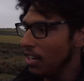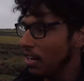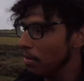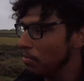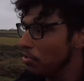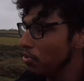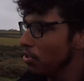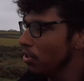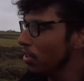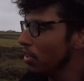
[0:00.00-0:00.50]
I'm
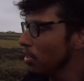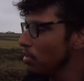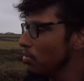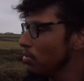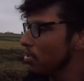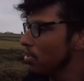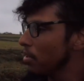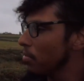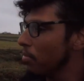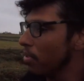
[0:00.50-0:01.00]
sure these are
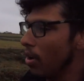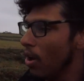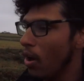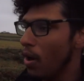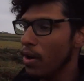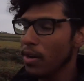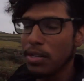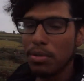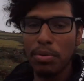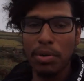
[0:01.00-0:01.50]
some of the
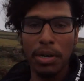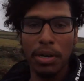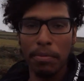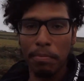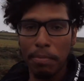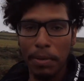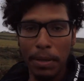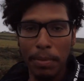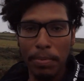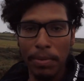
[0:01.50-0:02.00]
hardest working
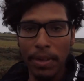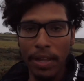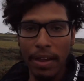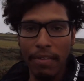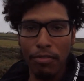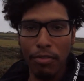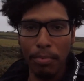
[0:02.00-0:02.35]
people ever,